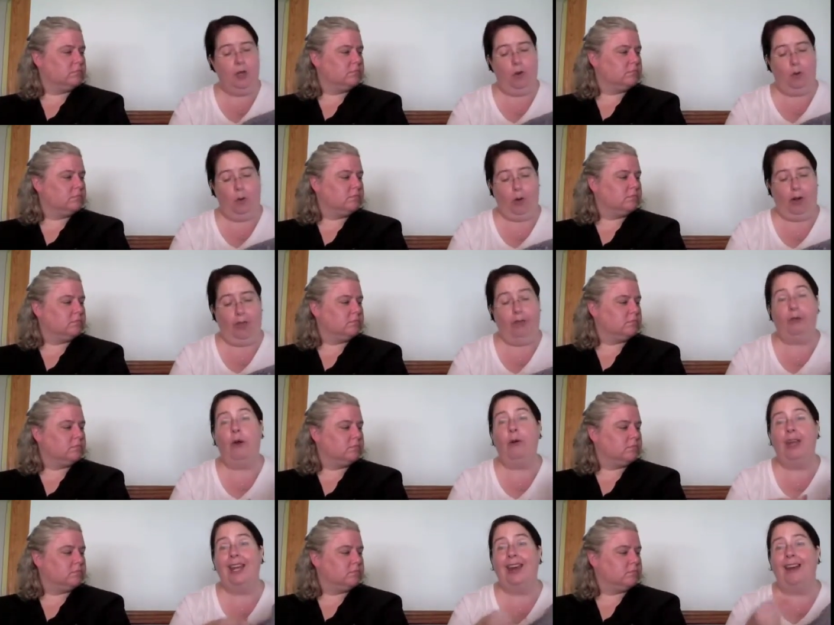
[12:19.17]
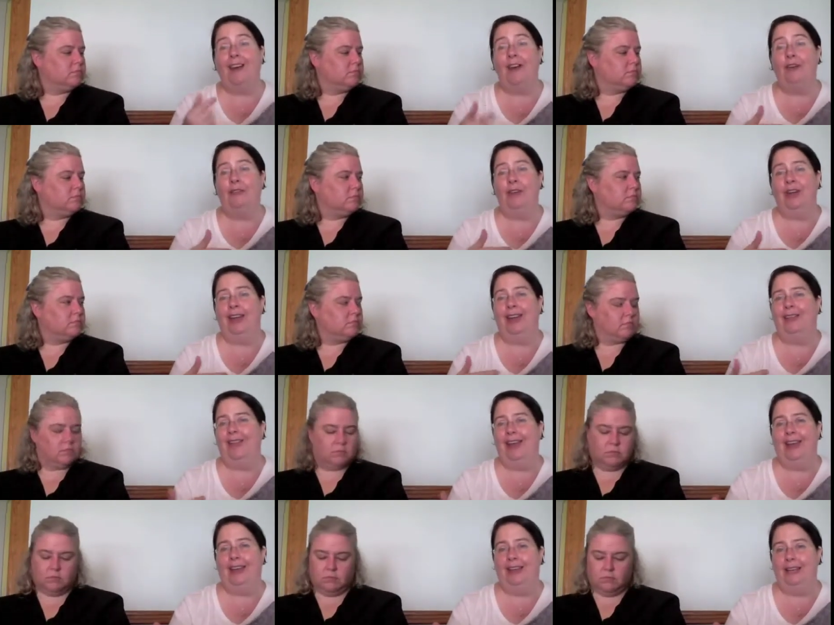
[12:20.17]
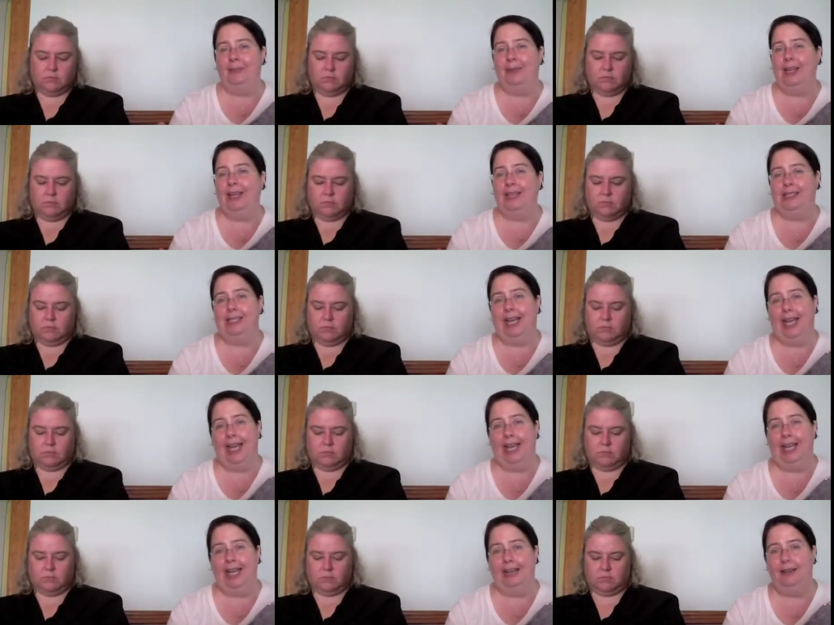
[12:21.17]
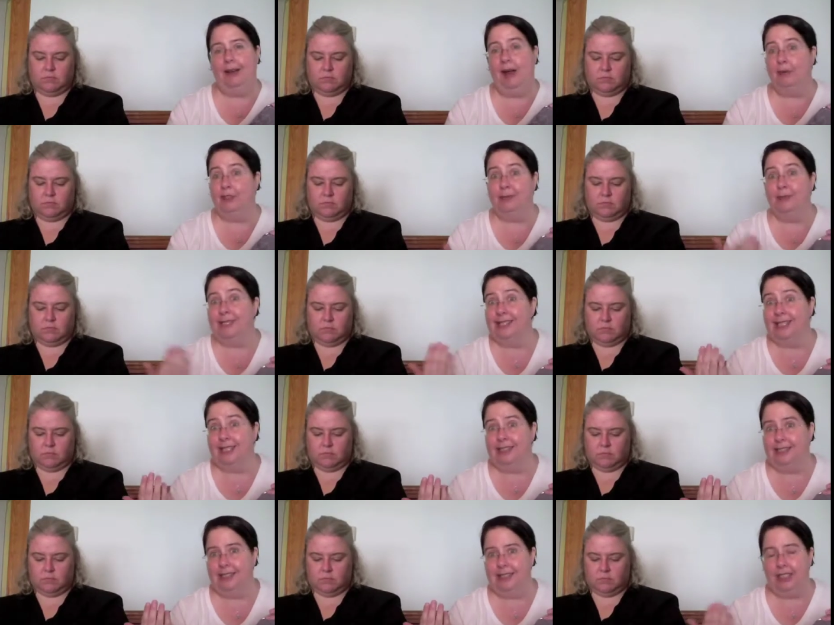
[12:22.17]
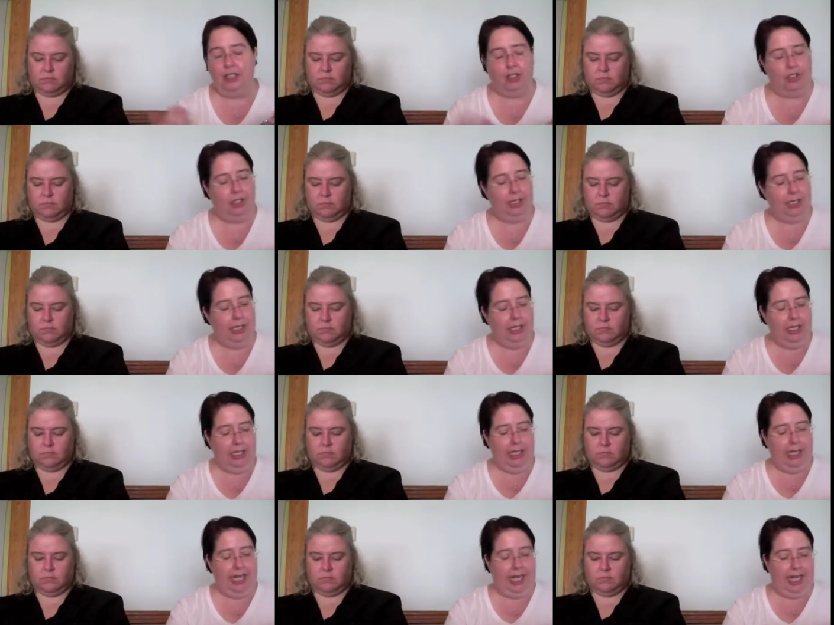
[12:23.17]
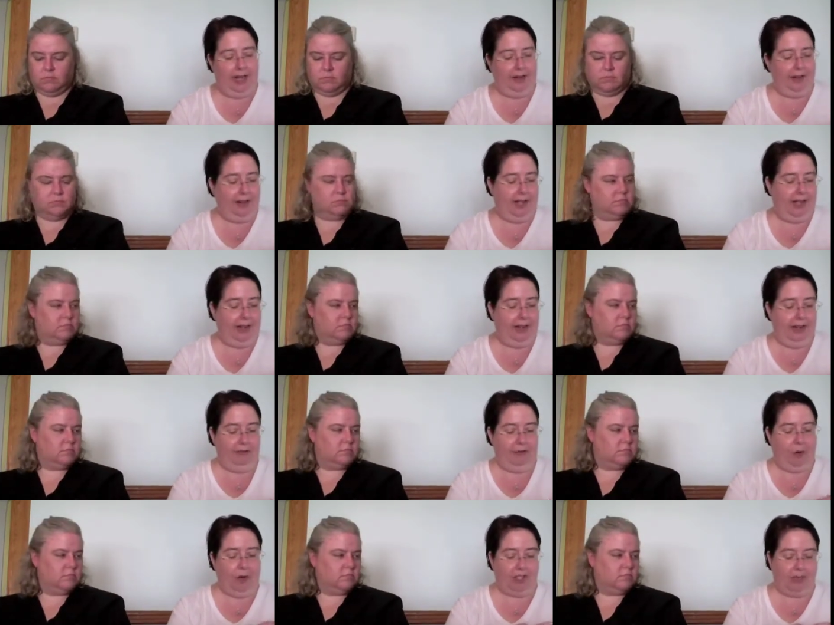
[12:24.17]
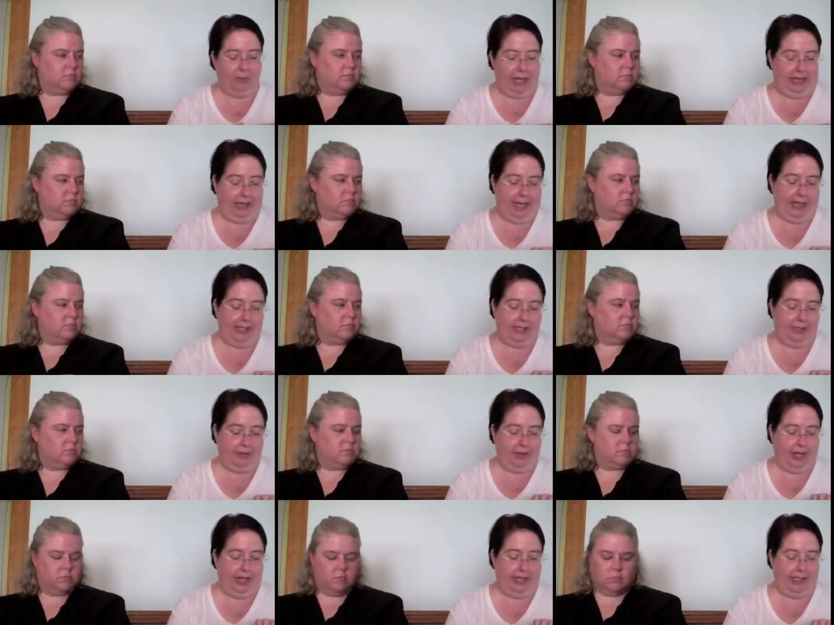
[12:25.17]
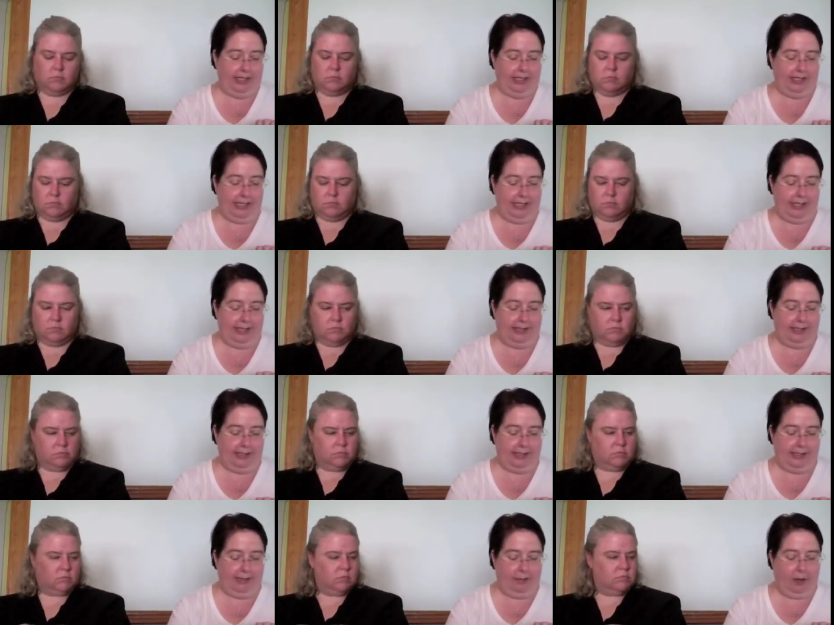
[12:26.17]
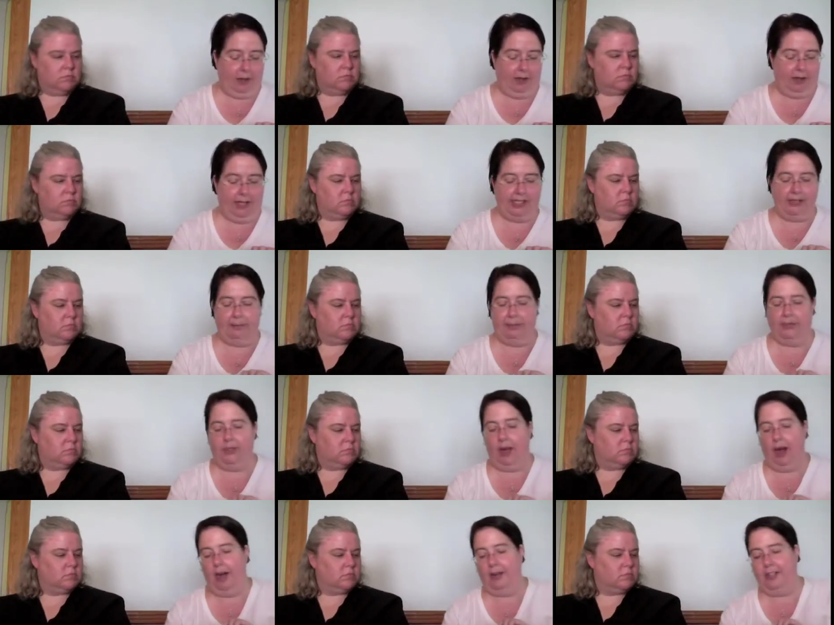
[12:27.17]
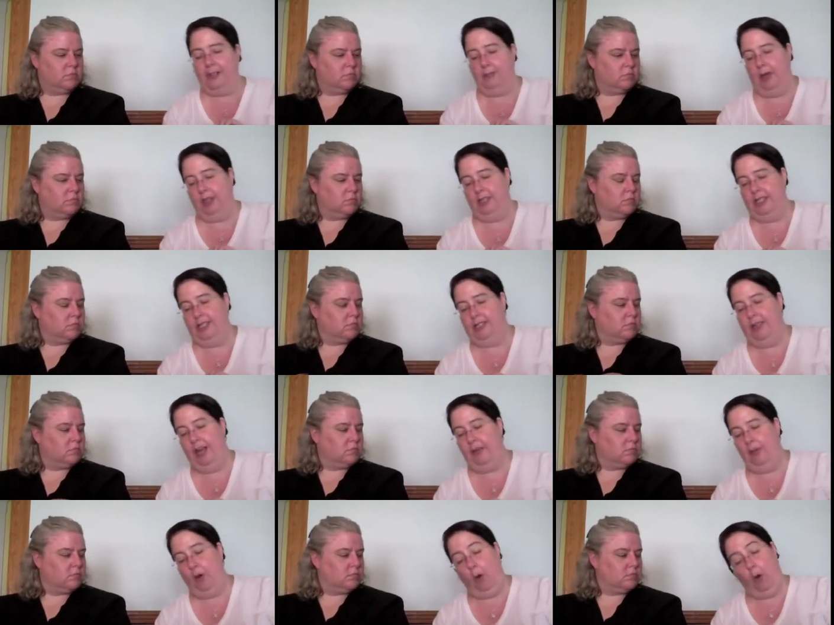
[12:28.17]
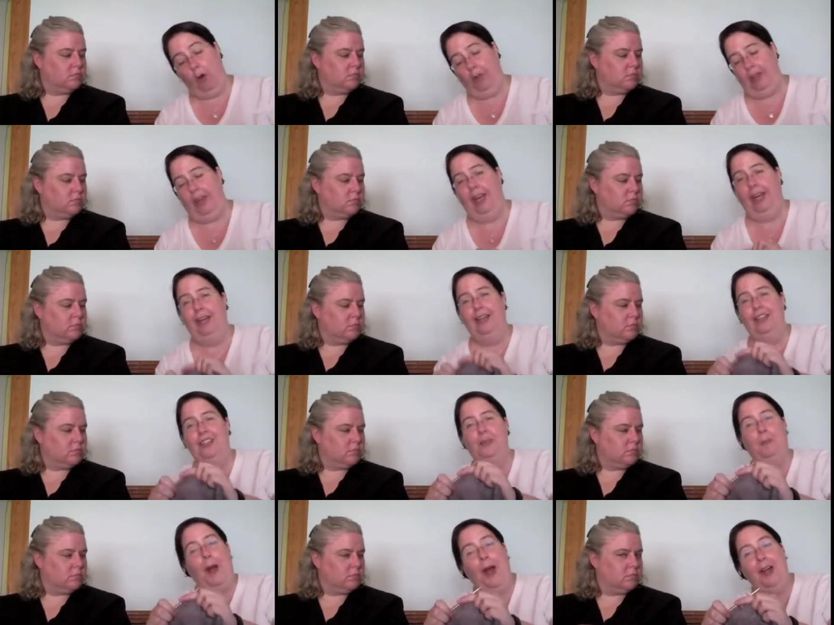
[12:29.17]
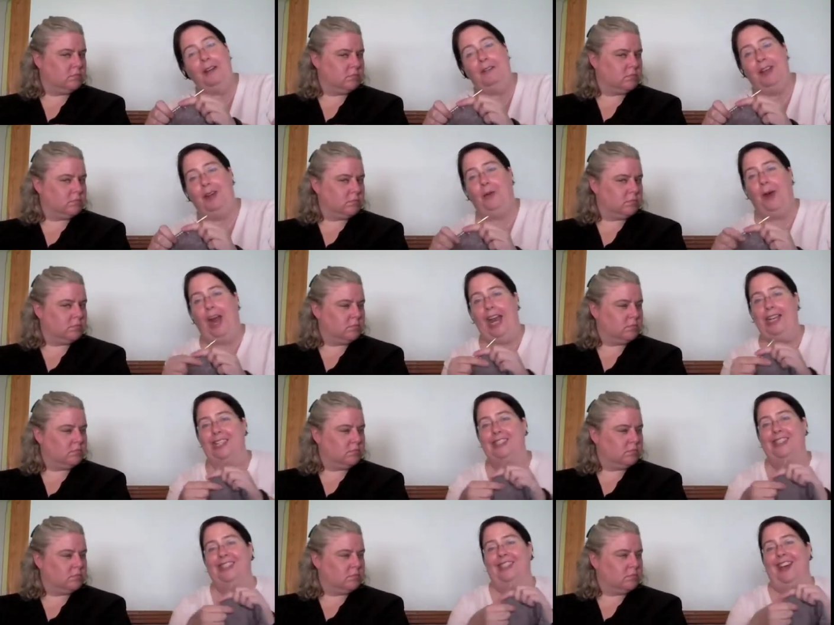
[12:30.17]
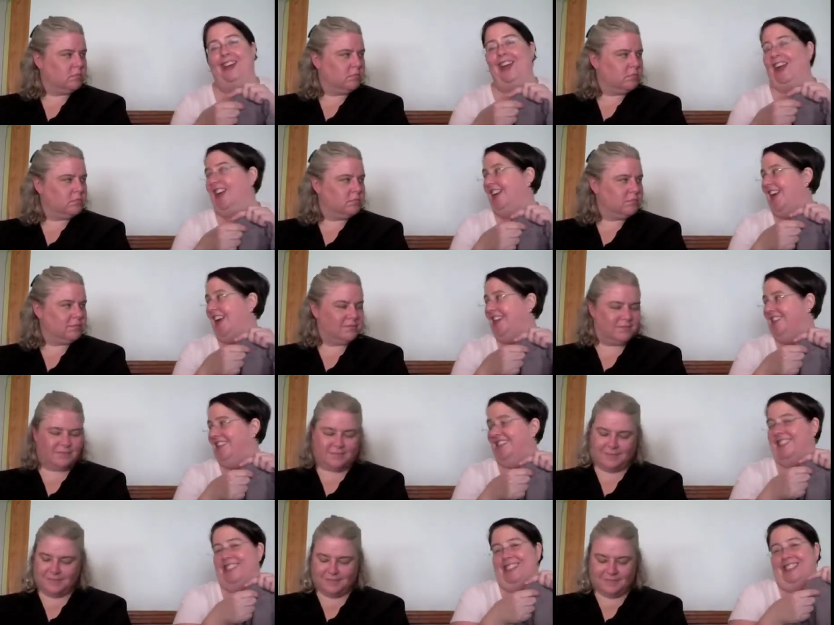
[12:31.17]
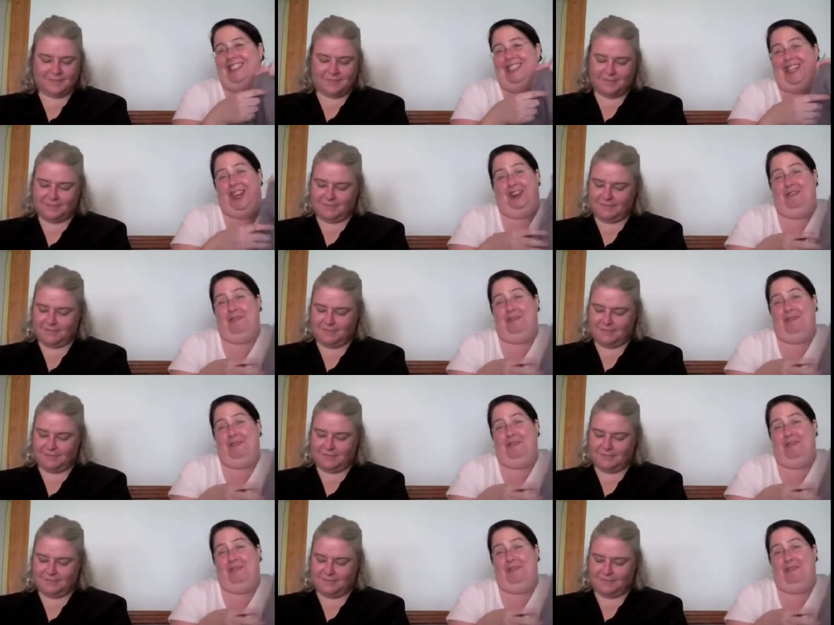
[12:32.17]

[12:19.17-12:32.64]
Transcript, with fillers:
Speaker 1: or thrown a yarn over in at the end because I was missing a stitch. And then, of course, my latest find is this small, it's a bizarre small, it's not the whole thing, it's part of it where I did stockinette instead